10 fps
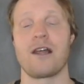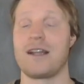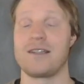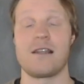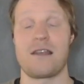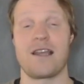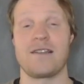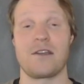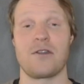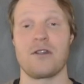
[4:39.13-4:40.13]
And I still think he's
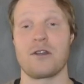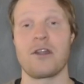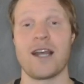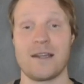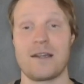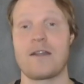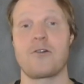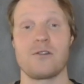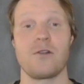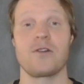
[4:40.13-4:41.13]
a good asset, and
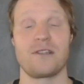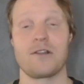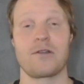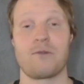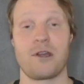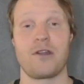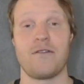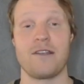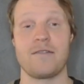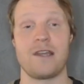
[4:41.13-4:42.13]
Arsenal are still a pretty good
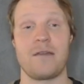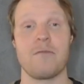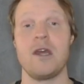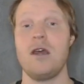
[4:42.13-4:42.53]
defensive team.